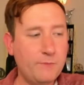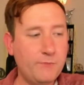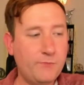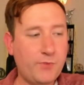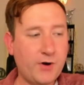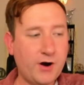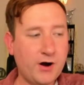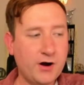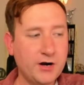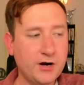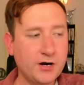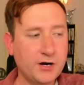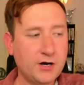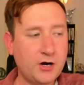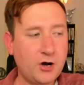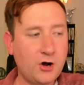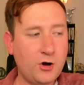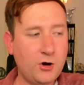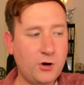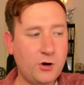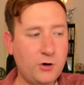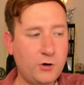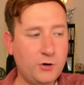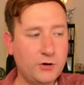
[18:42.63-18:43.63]
bar
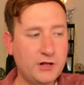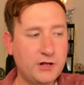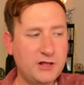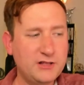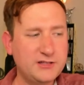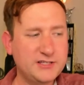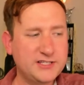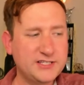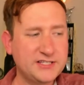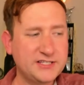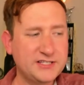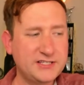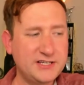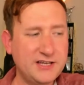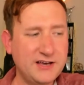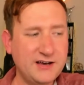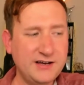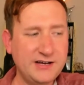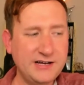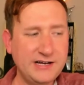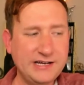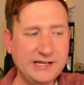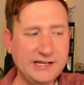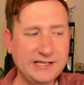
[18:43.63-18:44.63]
called
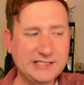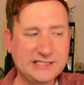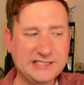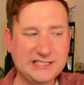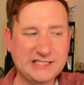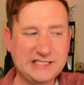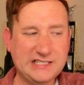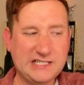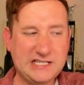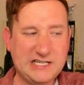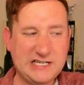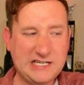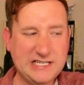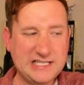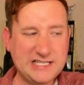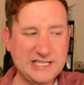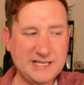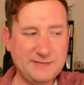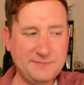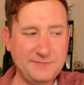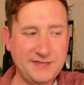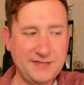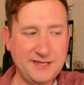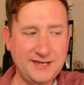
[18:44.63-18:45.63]
Snug
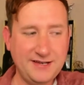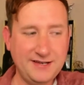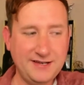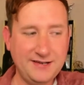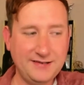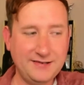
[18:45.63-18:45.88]
something.